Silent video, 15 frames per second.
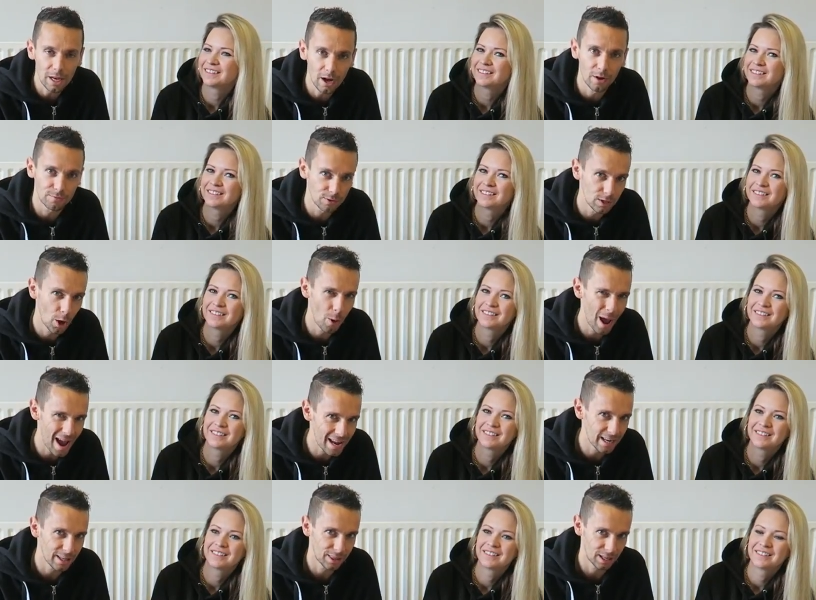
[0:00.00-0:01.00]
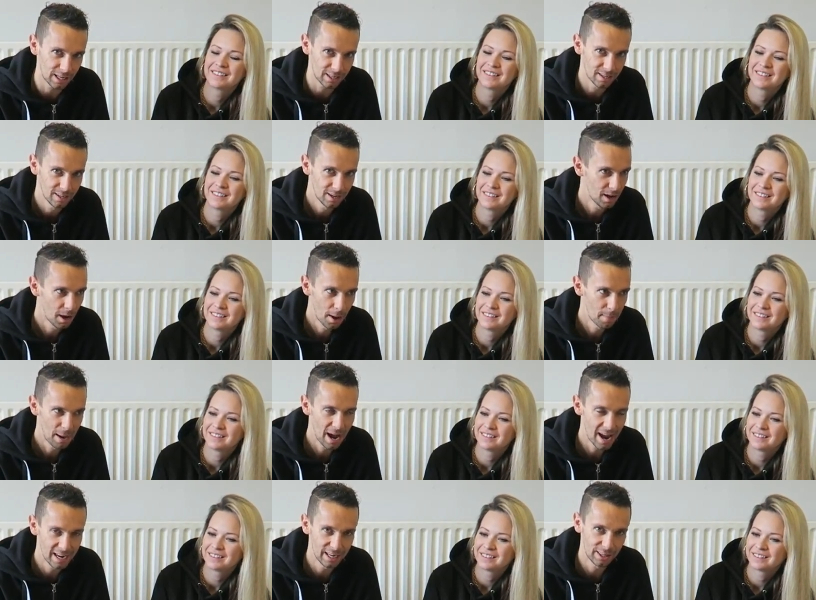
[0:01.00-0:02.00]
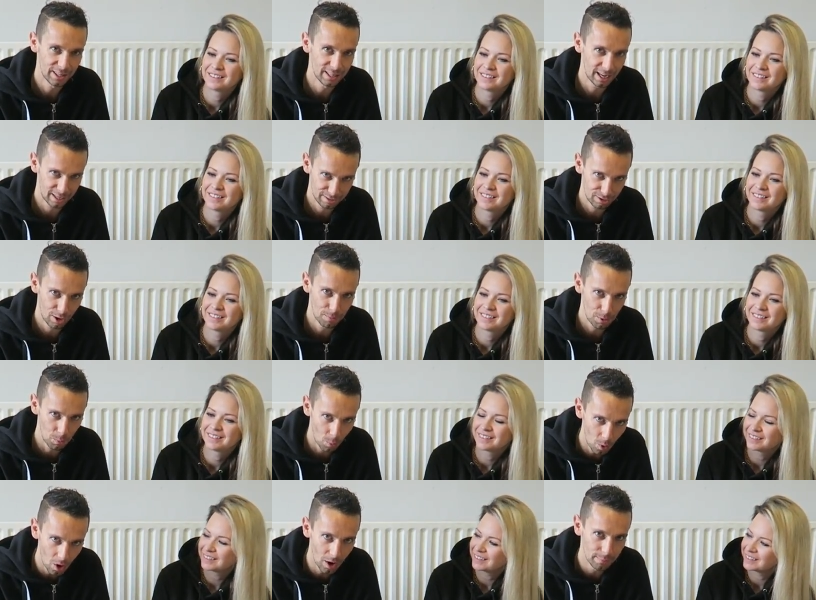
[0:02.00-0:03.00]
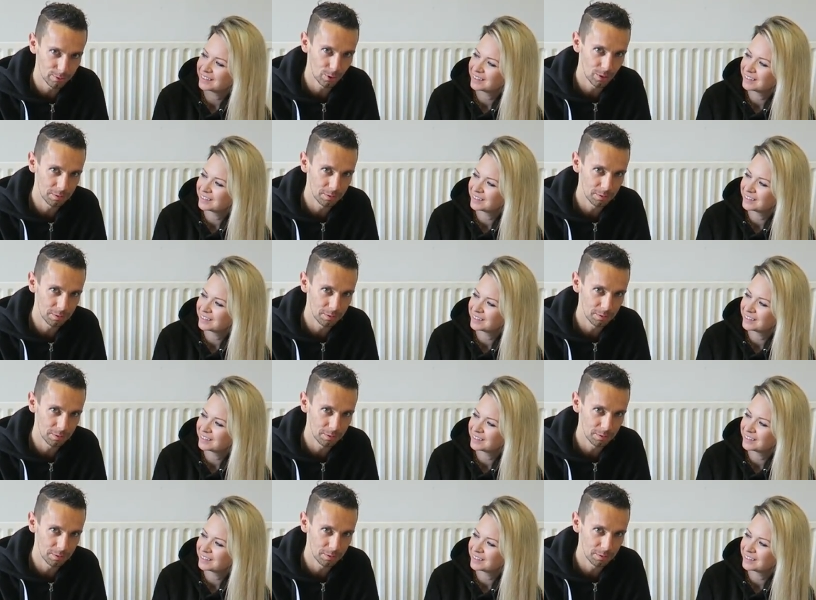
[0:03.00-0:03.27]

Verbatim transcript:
Speaker 1: below if you know anything about anything that can tell me what I'm